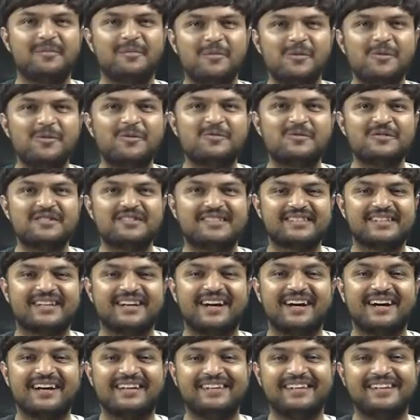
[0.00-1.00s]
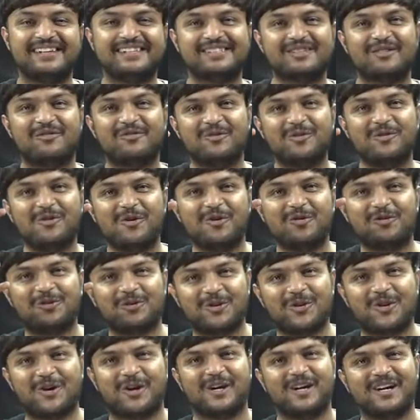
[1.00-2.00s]
moons, there is a flow of
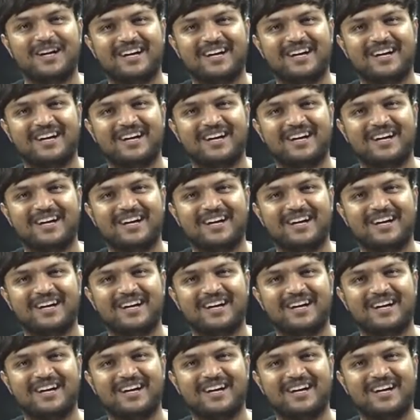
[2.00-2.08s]
rock.